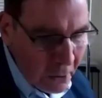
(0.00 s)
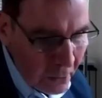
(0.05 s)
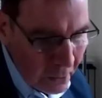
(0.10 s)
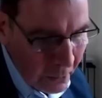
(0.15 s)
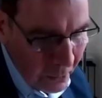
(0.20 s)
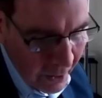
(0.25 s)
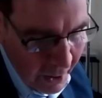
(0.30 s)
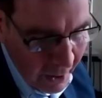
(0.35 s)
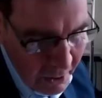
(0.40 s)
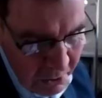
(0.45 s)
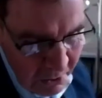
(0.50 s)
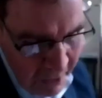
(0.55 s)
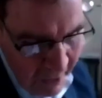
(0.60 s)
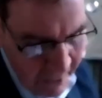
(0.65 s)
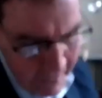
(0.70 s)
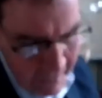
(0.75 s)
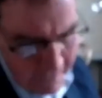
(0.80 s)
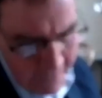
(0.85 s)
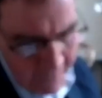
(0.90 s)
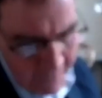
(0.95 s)
who was
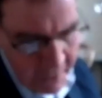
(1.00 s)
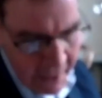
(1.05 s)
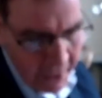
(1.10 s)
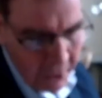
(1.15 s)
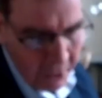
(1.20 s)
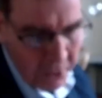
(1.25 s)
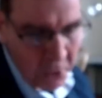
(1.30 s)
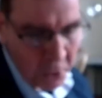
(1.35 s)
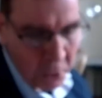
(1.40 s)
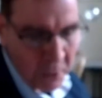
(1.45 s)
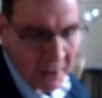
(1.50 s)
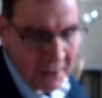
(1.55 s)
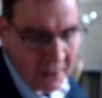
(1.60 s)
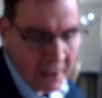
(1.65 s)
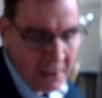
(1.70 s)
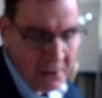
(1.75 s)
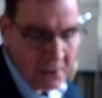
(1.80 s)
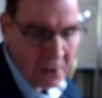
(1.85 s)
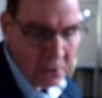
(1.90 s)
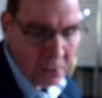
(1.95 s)
a Yale degree
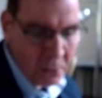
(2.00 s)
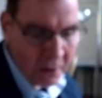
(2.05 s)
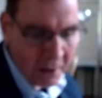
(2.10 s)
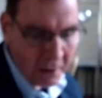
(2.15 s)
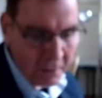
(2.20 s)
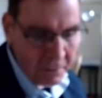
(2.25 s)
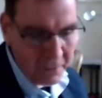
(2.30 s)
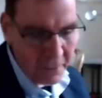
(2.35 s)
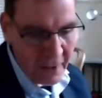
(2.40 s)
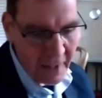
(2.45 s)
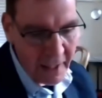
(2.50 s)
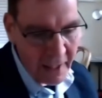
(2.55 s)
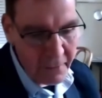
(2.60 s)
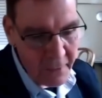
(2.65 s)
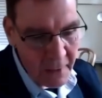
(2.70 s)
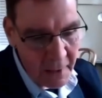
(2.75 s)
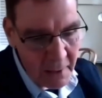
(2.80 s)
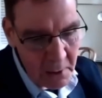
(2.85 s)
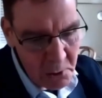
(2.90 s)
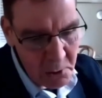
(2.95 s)
in
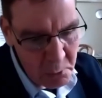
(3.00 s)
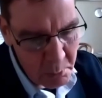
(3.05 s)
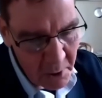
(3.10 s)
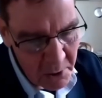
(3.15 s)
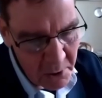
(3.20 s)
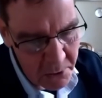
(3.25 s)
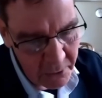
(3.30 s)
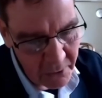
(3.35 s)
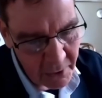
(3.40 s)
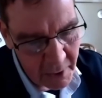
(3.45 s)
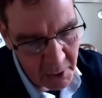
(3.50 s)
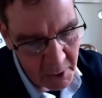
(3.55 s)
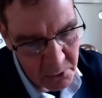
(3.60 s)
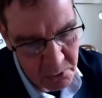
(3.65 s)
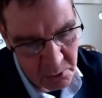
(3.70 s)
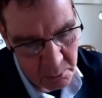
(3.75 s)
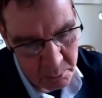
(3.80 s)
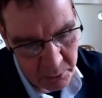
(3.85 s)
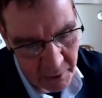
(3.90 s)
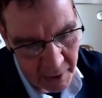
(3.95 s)
1925, and he
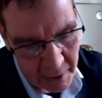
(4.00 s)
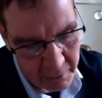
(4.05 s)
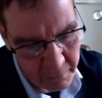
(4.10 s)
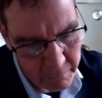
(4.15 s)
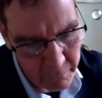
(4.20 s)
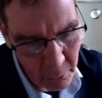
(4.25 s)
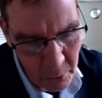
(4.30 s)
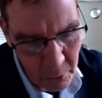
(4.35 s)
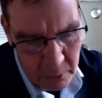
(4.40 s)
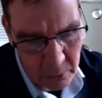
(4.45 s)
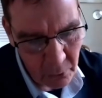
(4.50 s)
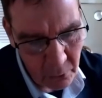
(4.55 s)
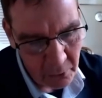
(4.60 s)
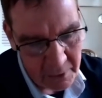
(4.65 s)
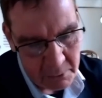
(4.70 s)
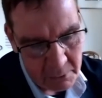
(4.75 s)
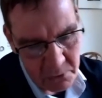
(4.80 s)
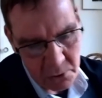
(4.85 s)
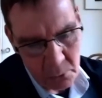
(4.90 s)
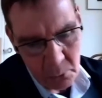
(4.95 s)
specialized in Black
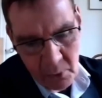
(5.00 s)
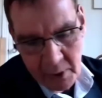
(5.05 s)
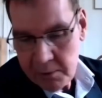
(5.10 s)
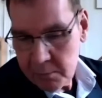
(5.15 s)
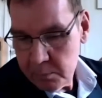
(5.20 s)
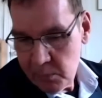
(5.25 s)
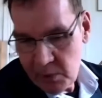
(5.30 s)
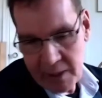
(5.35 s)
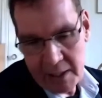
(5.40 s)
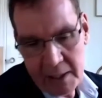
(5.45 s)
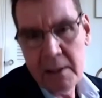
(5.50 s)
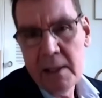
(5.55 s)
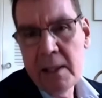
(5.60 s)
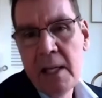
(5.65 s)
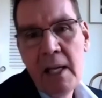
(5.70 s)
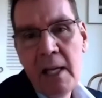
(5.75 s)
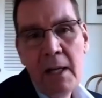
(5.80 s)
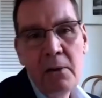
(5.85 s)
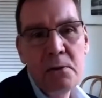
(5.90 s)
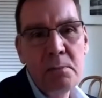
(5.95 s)
folklore. He was a white
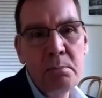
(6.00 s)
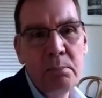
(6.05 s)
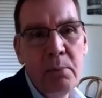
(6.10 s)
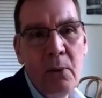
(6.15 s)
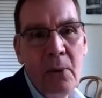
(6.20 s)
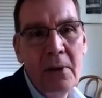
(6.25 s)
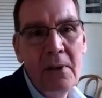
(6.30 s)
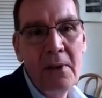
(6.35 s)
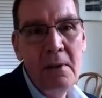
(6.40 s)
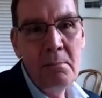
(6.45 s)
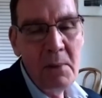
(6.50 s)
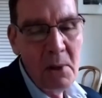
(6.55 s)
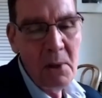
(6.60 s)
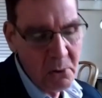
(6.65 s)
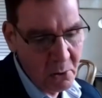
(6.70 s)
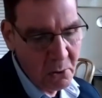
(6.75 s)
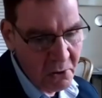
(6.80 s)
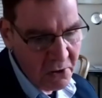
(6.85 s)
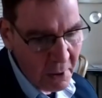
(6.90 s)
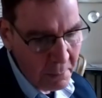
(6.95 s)
man. He was born in
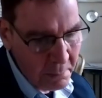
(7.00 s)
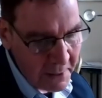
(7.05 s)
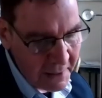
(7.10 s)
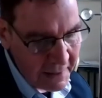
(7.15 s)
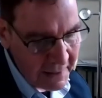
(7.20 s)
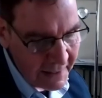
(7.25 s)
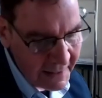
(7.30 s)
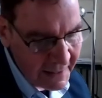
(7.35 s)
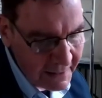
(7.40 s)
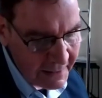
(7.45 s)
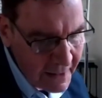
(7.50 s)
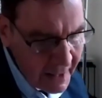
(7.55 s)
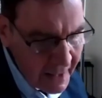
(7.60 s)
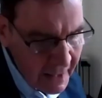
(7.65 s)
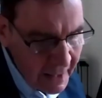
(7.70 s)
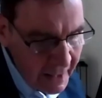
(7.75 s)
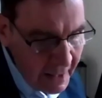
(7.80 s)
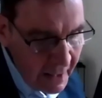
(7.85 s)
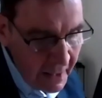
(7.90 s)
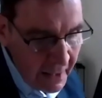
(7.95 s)
Mississippi and
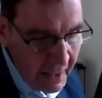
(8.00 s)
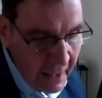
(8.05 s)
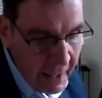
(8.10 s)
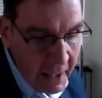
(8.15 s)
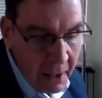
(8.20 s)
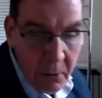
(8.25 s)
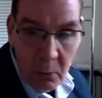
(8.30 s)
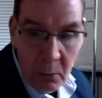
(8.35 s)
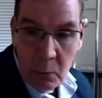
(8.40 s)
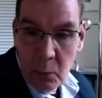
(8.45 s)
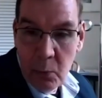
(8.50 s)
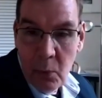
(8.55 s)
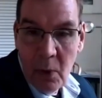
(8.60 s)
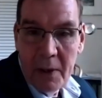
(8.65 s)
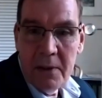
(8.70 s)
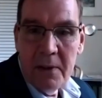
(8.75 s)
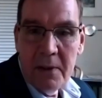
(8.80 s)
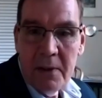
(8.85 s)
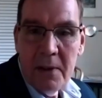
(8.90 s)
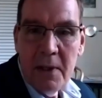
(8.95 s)

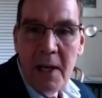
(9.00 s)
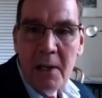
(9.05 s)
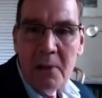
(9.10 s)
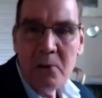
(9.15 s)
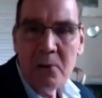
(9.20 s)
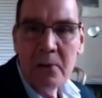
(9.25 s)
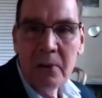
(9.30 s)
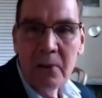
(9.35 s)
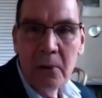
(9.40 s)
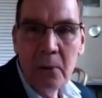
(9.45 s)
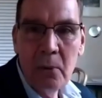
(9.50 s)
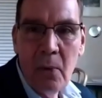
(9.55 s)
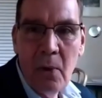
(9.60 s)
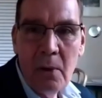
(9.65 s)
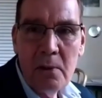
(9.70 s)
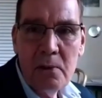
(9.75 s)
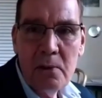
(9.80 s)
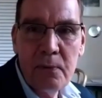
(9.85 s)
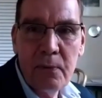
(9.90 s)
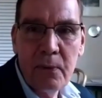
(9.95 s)
won national
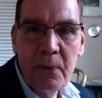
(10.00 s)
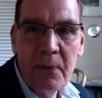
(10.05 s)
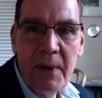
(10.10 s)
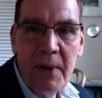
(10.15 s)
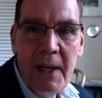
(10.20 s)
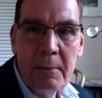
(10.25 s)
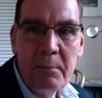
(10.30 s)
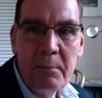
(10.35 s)
awards for